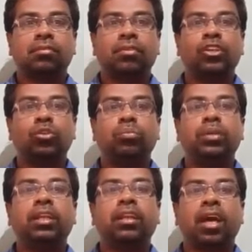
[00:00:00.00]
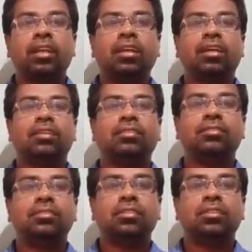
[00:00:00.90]
When you begin writing,
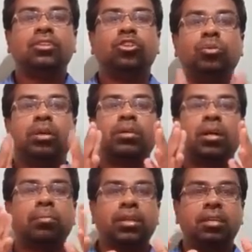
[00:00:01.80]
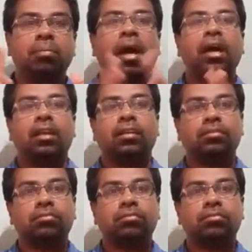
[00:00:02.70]
you become a complete man.